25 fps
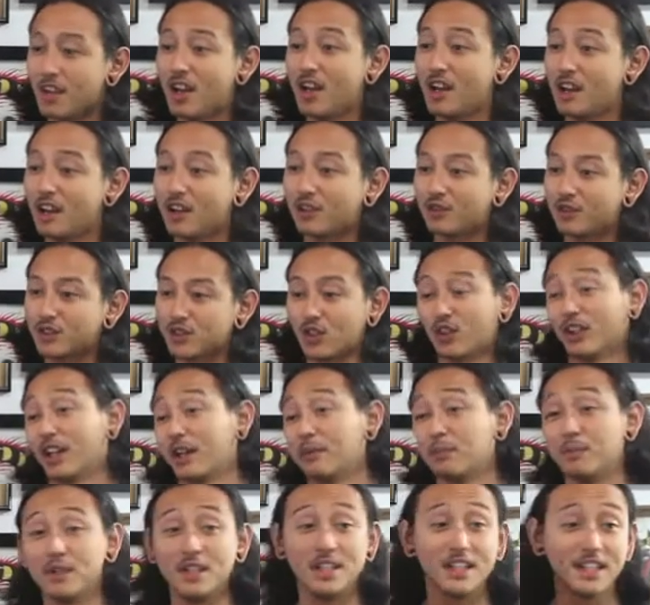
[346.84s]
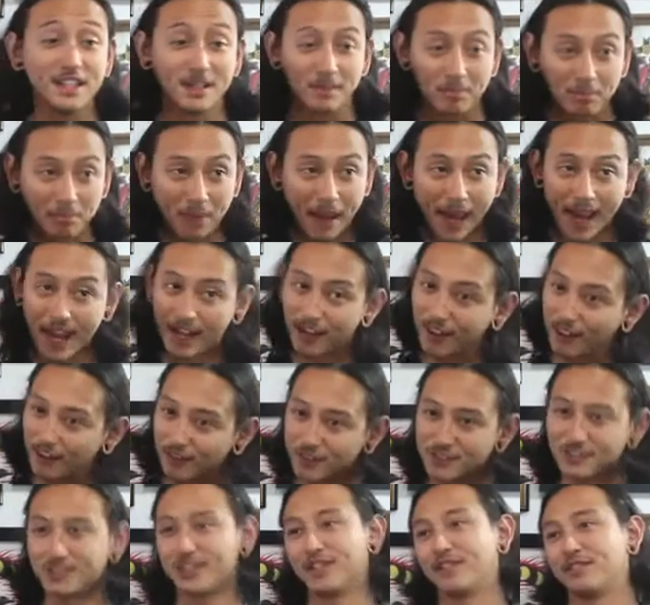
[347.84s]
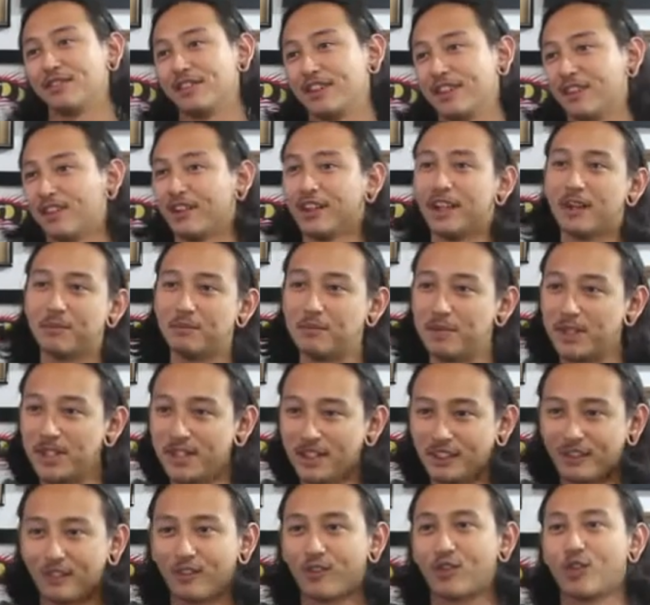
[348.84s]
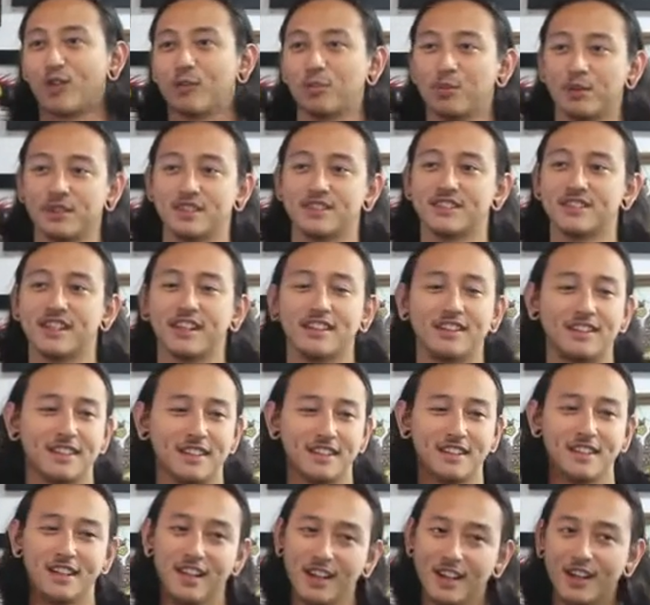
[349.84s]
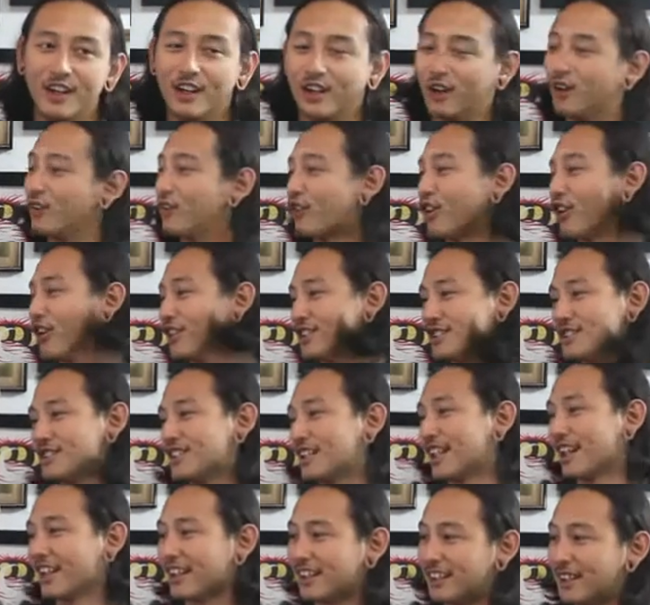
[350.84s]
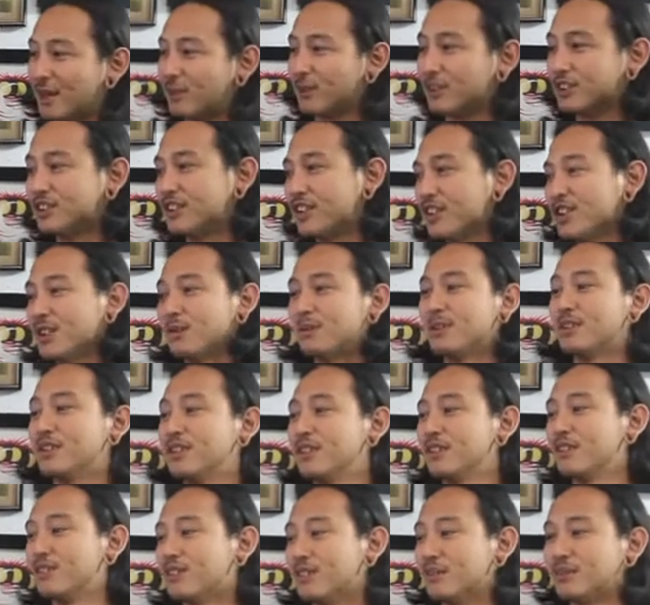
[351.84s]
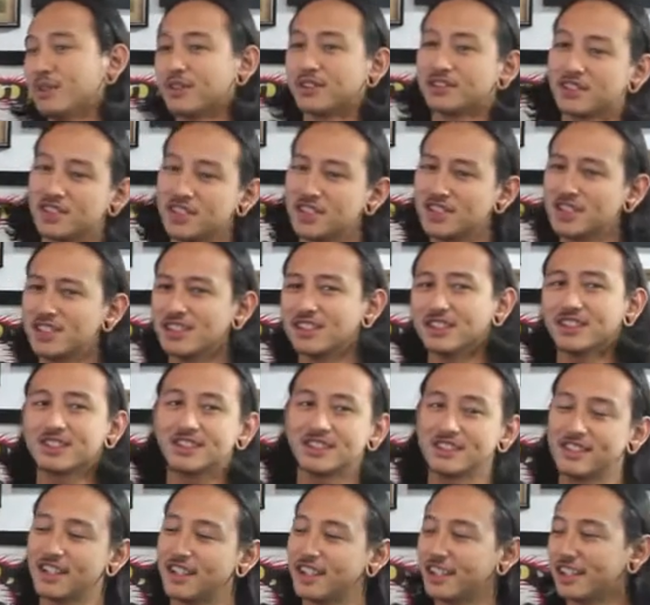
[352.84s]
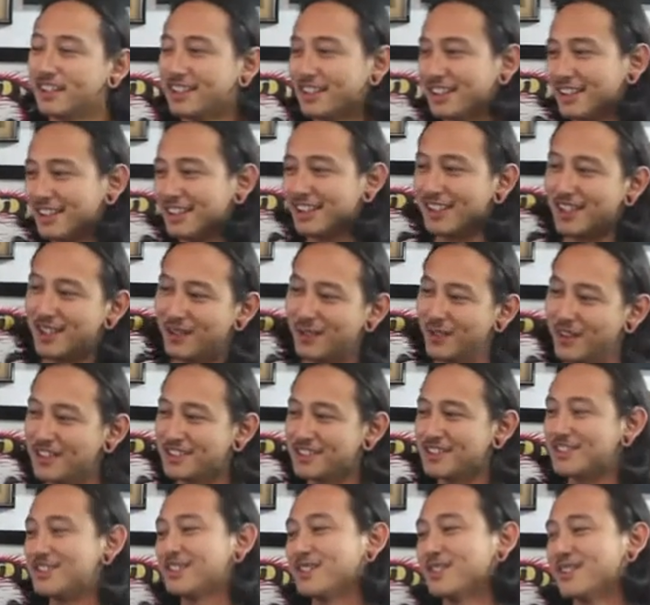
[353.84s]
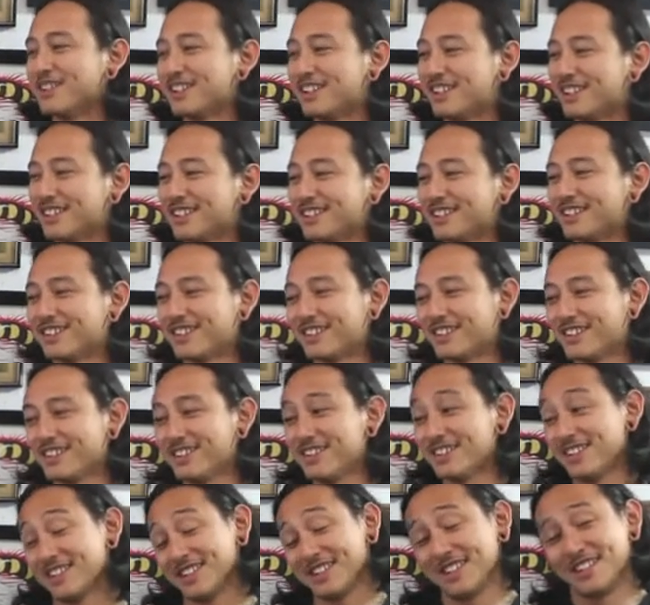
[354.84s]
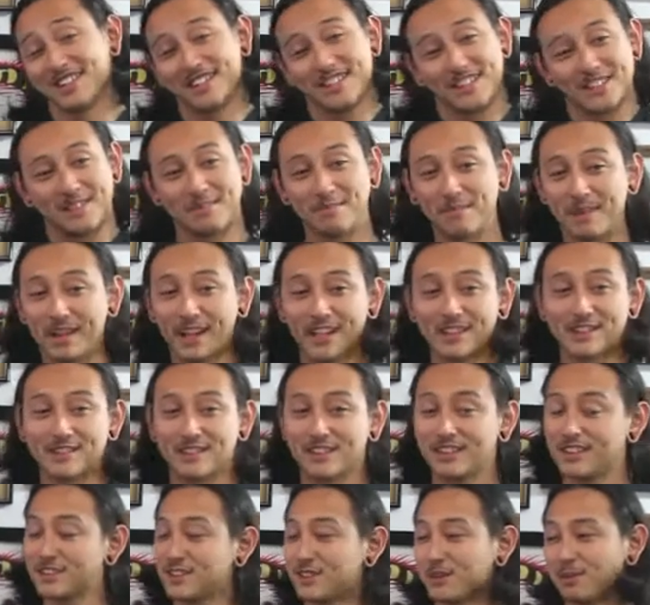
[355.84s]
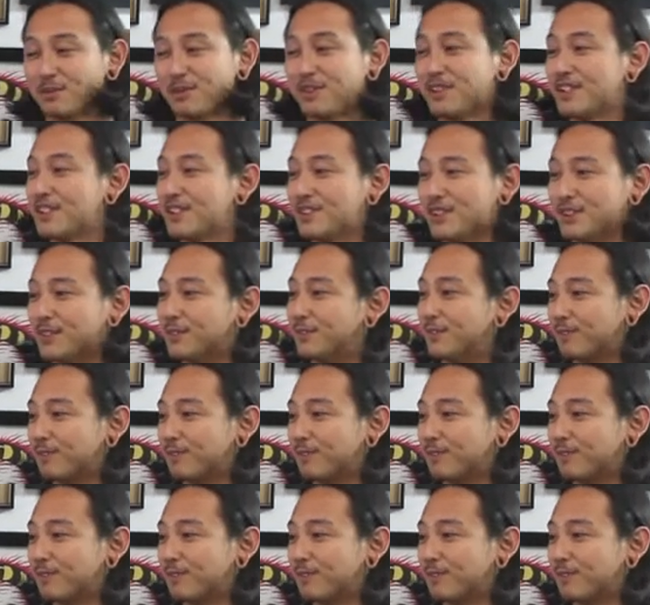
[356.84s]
Yeah, for sure. Or like being in the bank or stuff like that, or like being in a corporate setting. Of course, it's like they would treat you a bit different because this guy, what is he doing here? But it's completely cool.